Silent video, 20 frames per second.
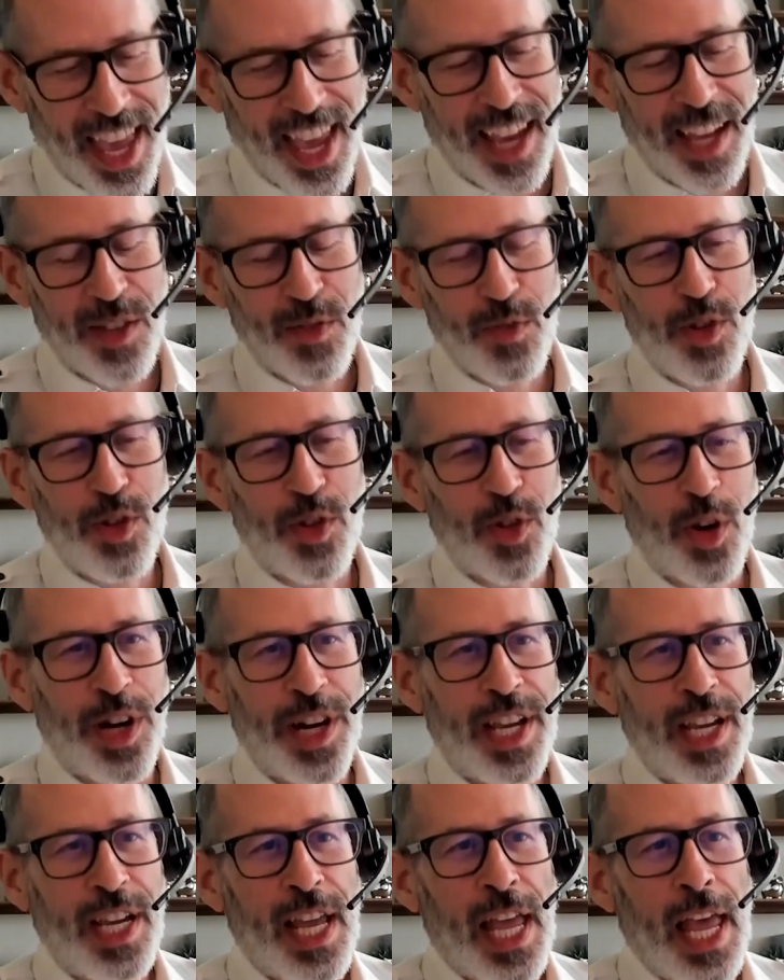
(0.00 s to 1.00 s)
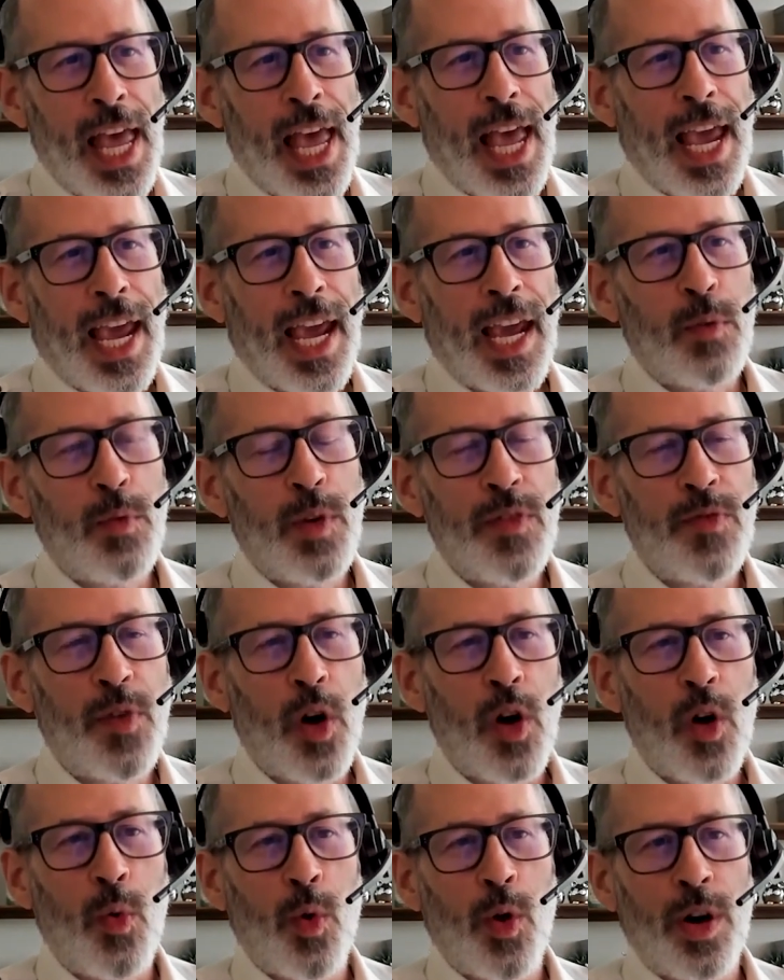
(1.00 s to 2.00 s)
Thanks for joining. And we've
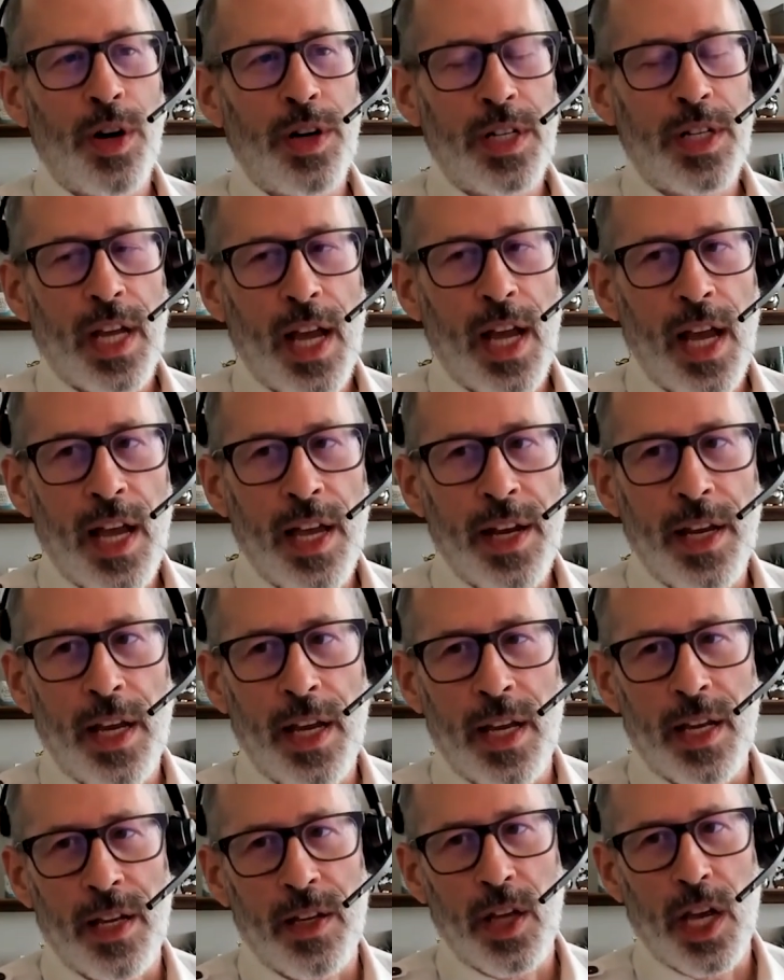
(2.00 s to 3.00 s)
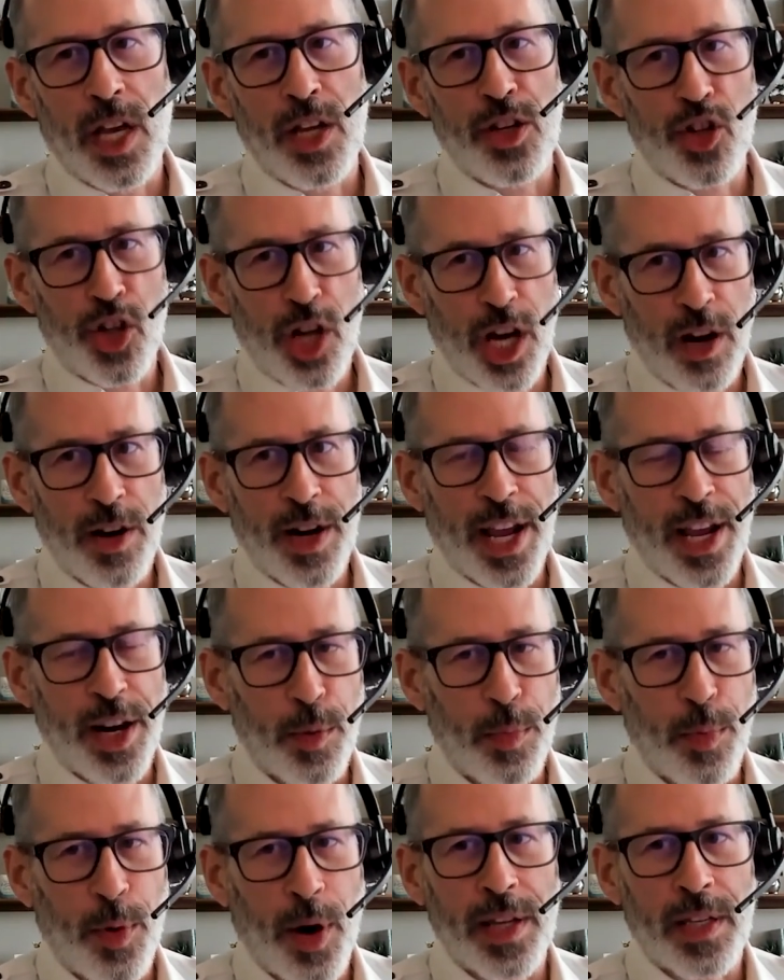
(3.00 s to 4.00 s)
all worked on a shared
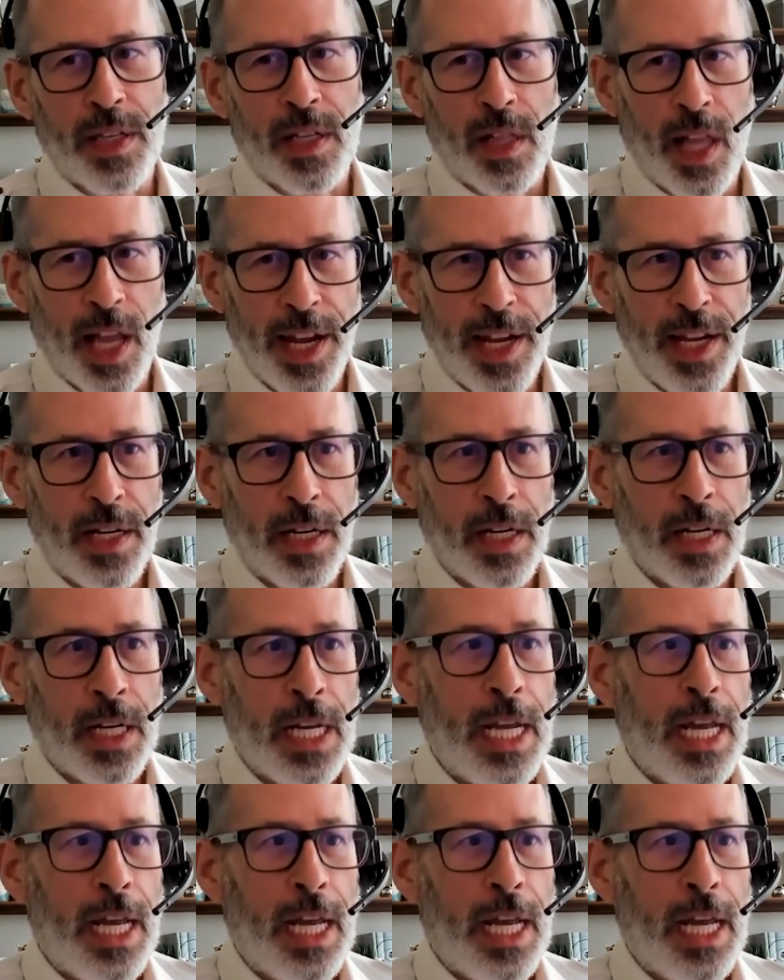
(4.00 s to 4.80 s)
enterprise client